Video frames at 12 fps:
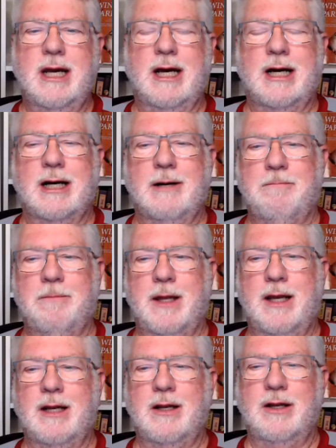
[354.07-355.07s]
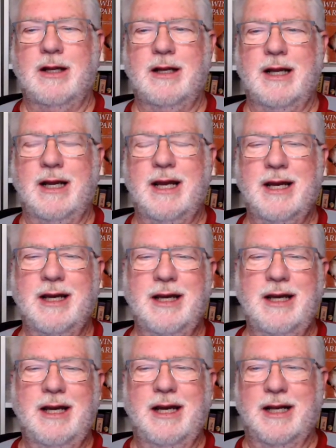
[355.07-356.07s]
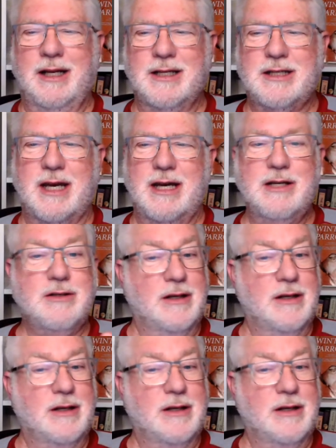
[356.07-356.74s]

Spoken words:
And then they, in this case,